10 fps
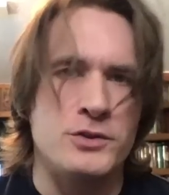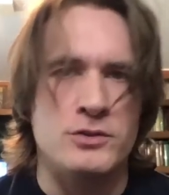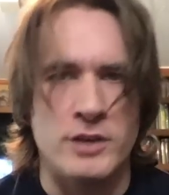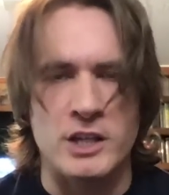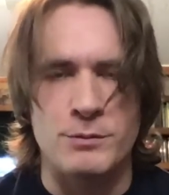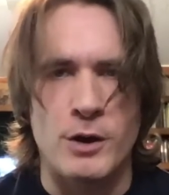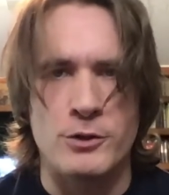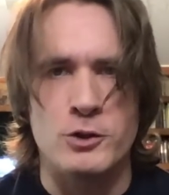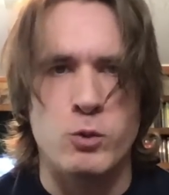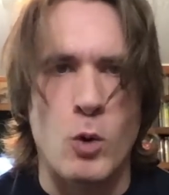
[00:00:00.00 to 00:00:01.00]
6
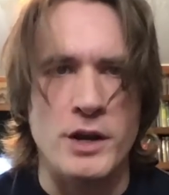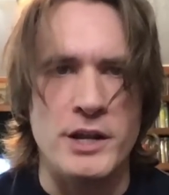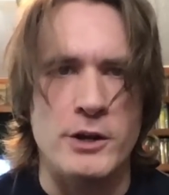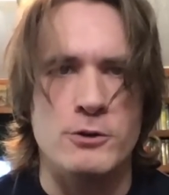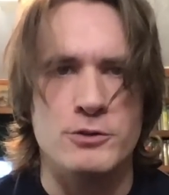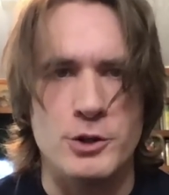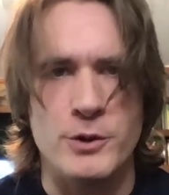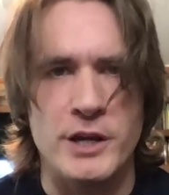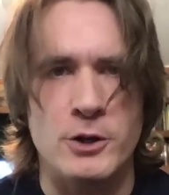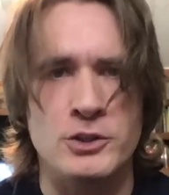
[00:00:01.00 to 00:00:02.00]
months, 1 year, 2
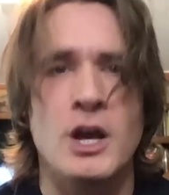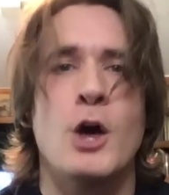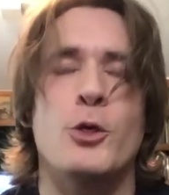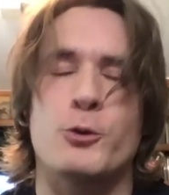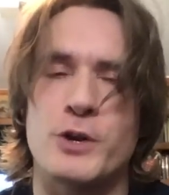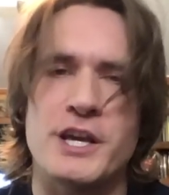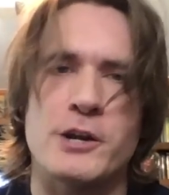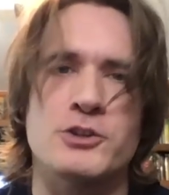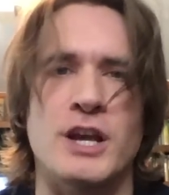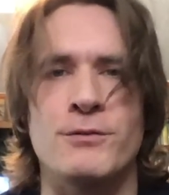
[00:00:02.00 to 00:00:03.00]
years, 3
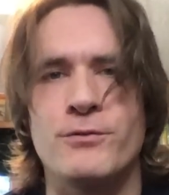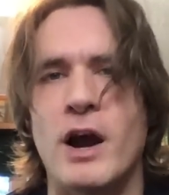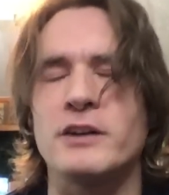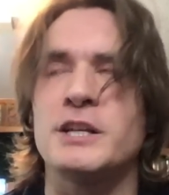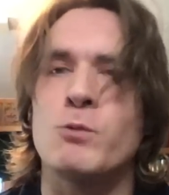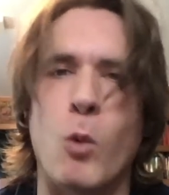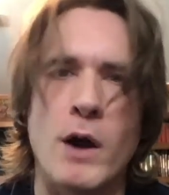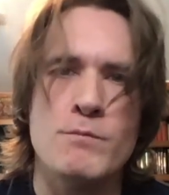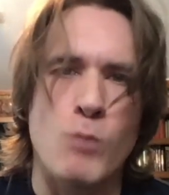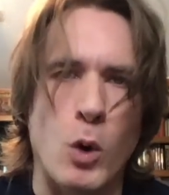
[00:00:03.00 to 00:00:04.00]
years, and finally
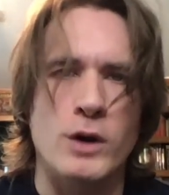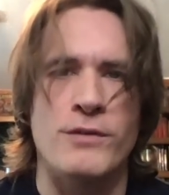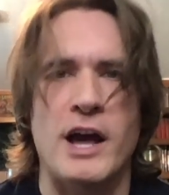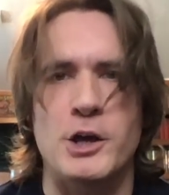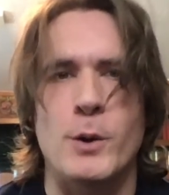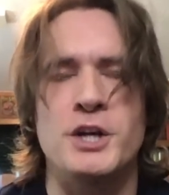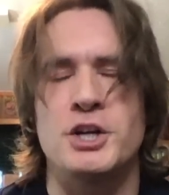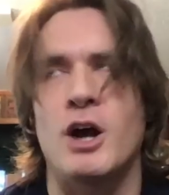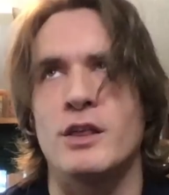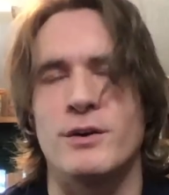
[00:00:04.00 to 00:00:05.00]
1 more evaluation
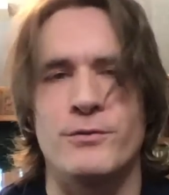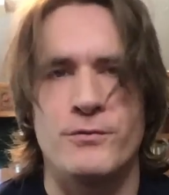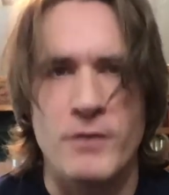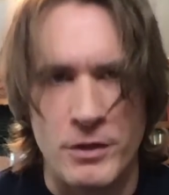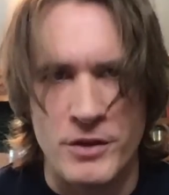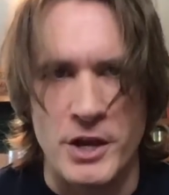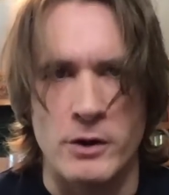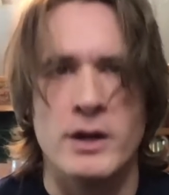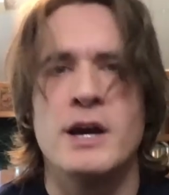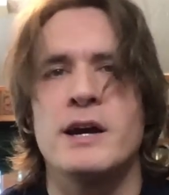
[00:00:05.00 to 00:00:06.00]
on the 5th year.
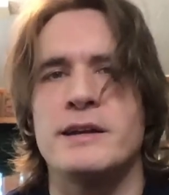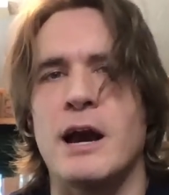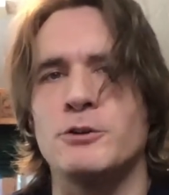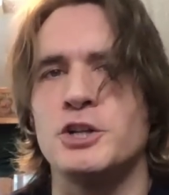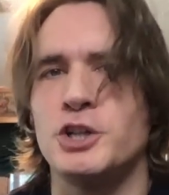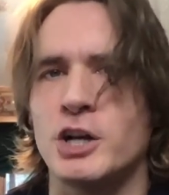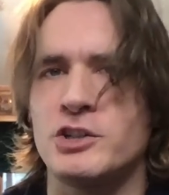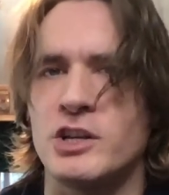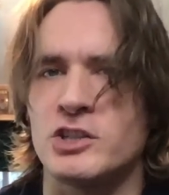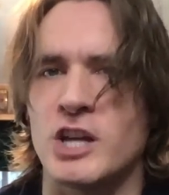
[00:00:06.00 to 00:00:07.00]
Now, to judge the
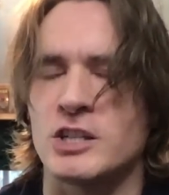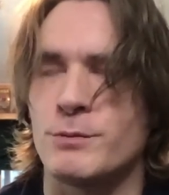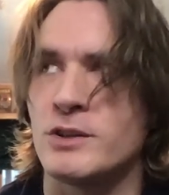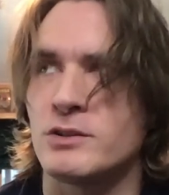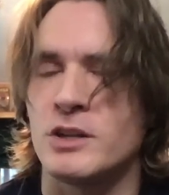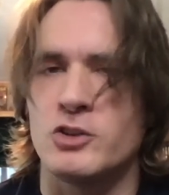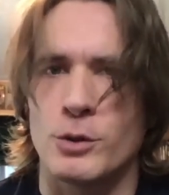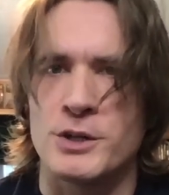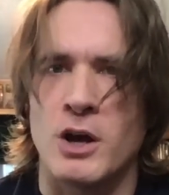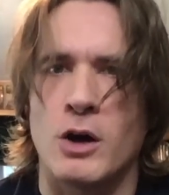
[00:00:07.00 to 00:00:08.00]
assessments, the
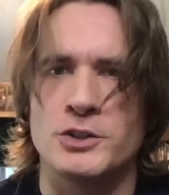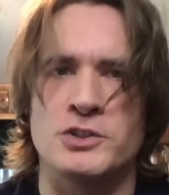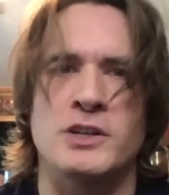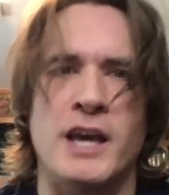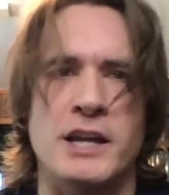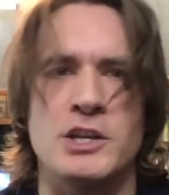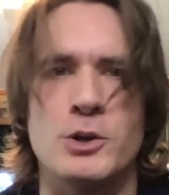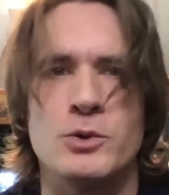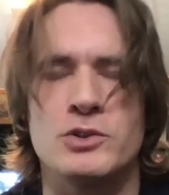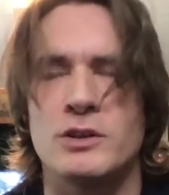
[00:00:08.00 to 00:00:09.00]
dermatologist again
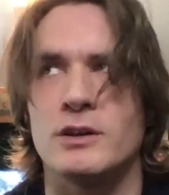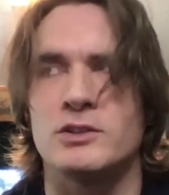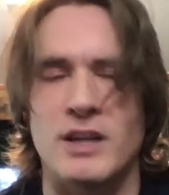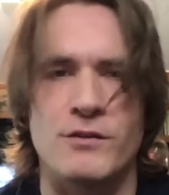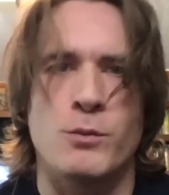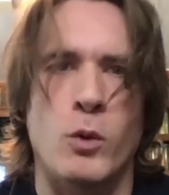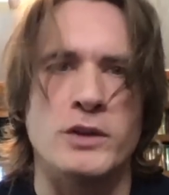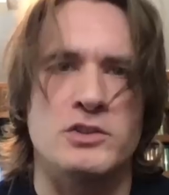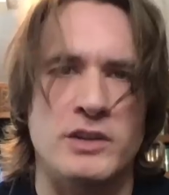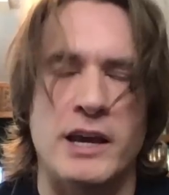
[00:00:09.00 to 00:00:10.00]
used the 7-point
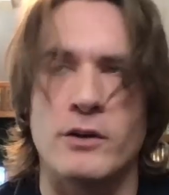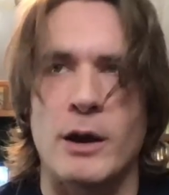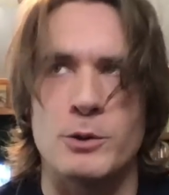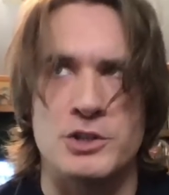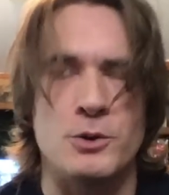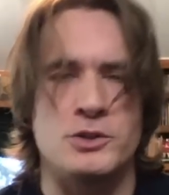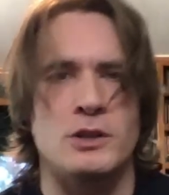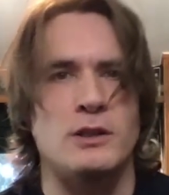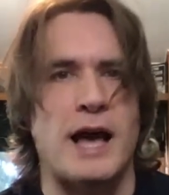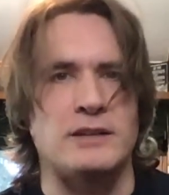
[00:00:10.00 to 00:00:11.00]
scale that was used in the
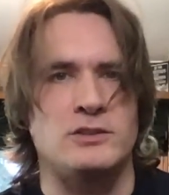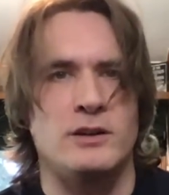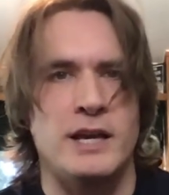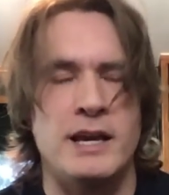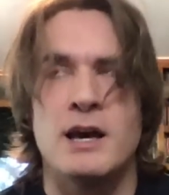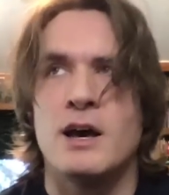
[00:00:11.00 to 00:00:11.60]
last study,